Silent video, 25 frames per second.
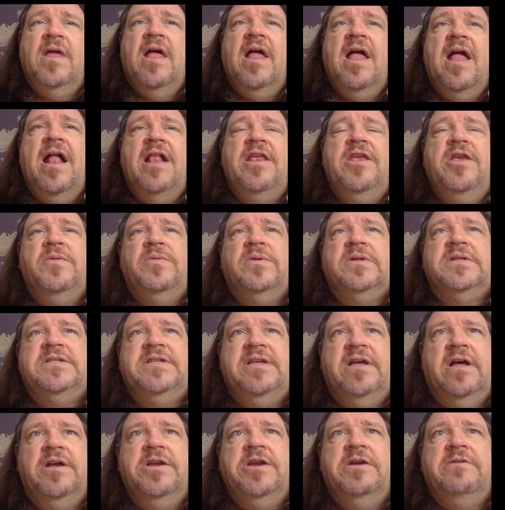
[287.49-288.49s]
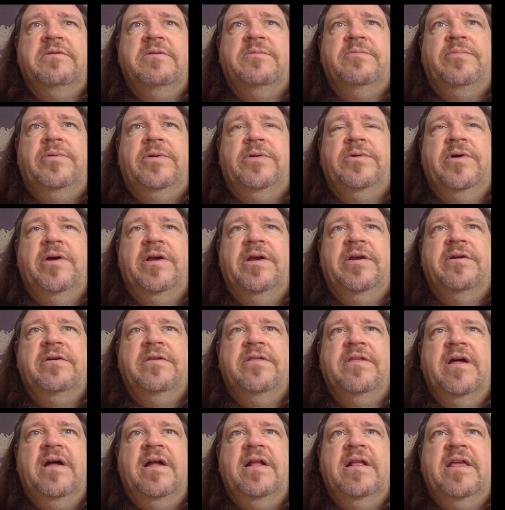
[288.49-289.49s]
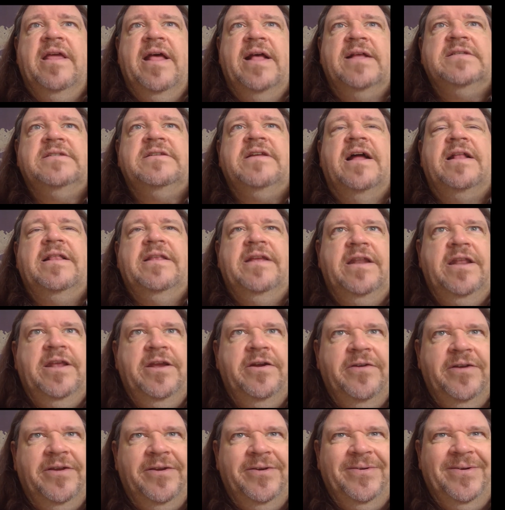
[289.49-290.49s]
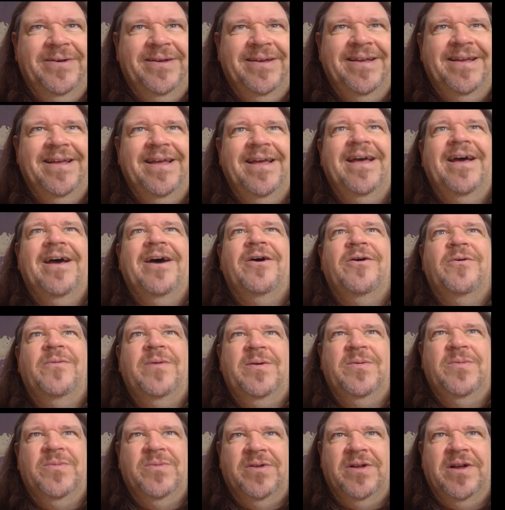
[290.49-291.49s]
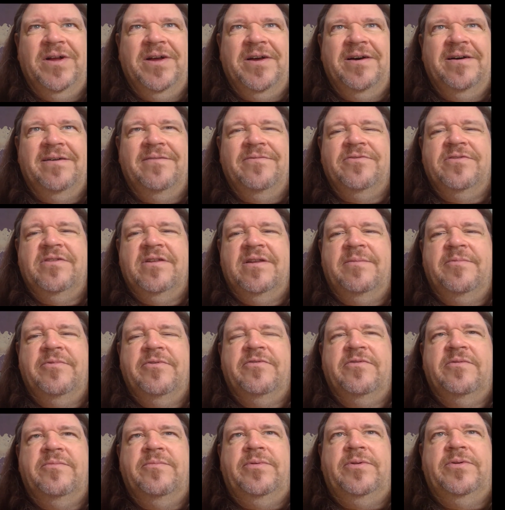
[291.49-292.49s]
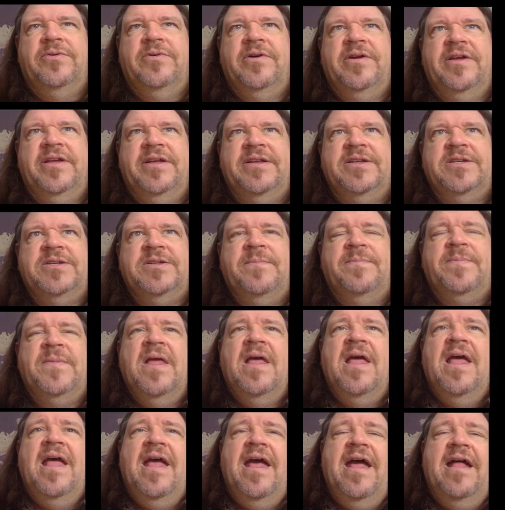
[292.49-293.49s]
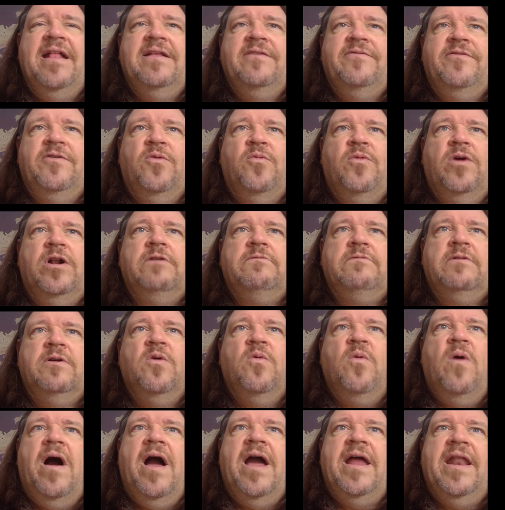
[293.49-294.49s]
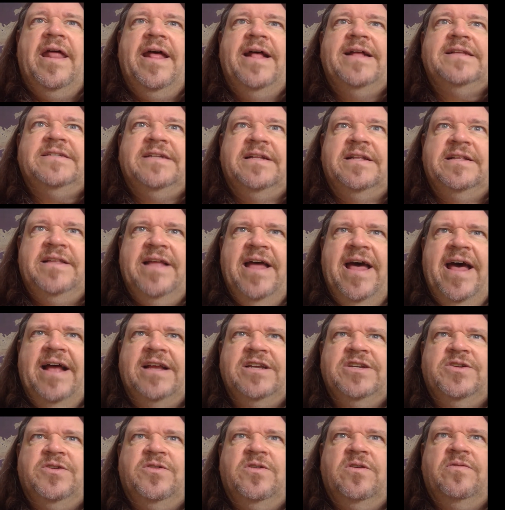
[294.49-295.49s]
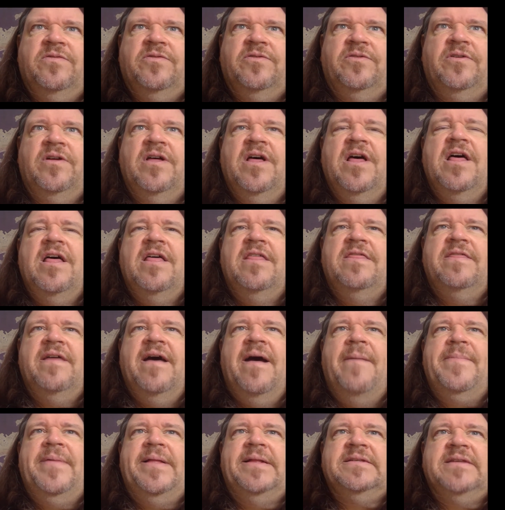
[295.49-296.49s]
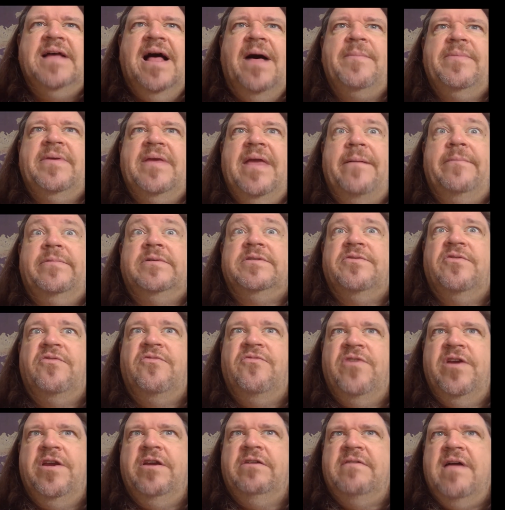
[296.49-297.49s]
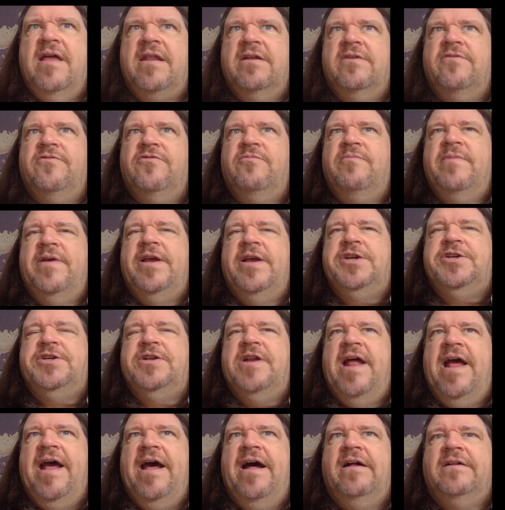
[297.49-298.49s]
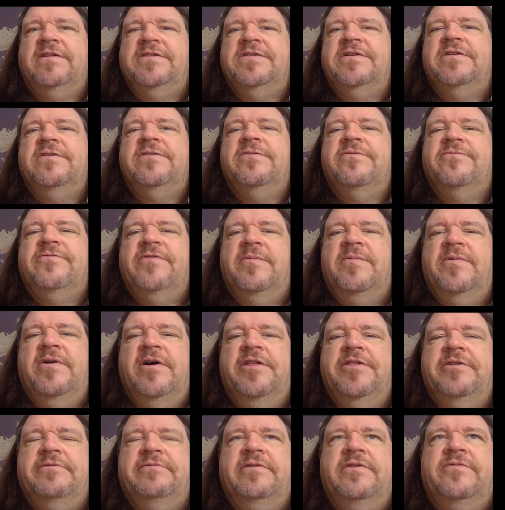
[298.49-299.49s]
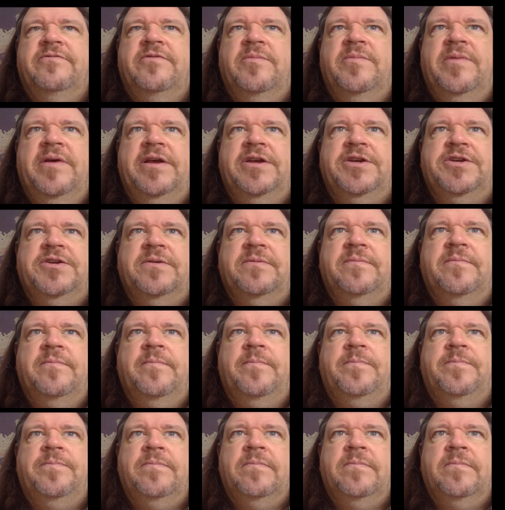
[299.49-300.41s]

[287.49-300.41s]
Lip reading: And you will tell your employer that, yes, I did hear you. We will cover the number of employees, and if you're wondering why it has a dashed oval, that means I'll be able to figure that information out from other information.